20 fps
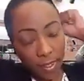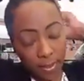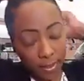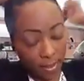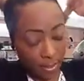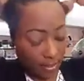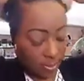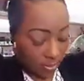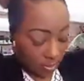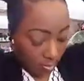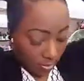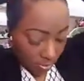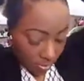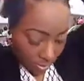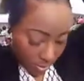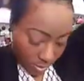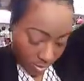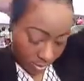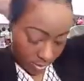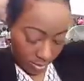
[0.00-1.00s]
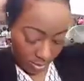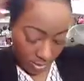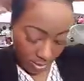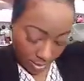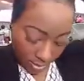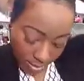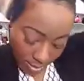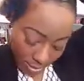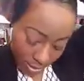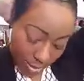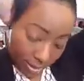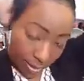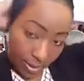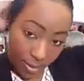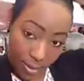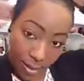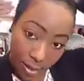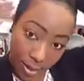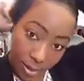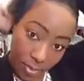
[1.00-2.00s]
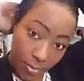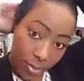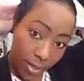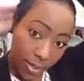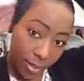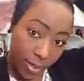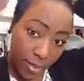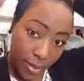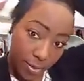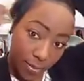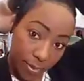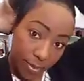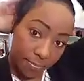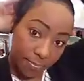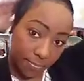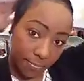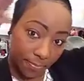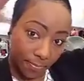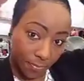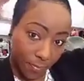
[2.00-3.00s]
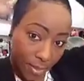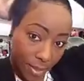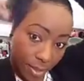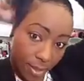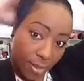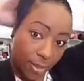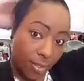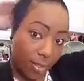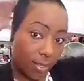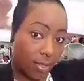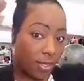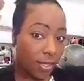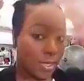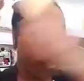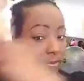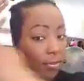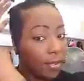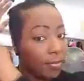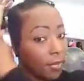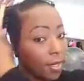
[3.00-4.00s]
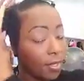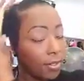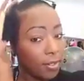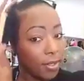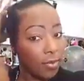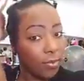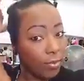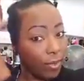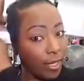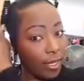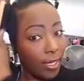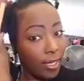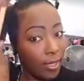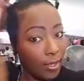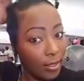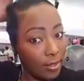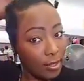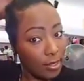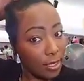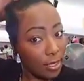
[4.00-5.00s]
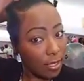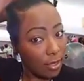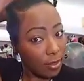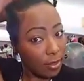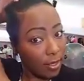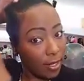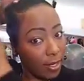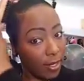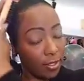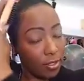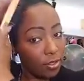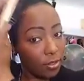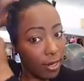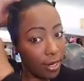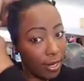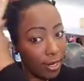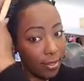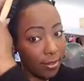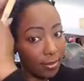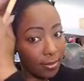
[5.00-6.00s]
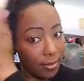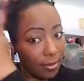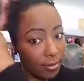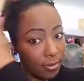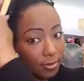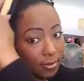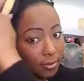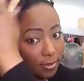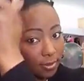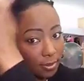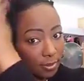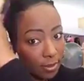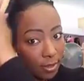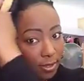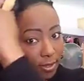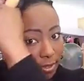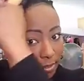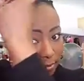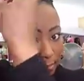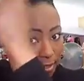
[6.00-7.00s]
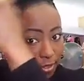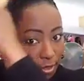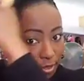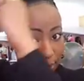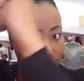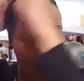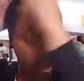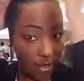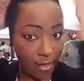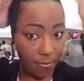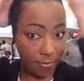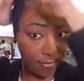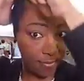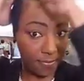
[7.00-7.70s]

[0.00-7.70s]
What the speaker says: to get the hair where you're going. It can be molded wet and sit under the hair dryer, and it can be dry.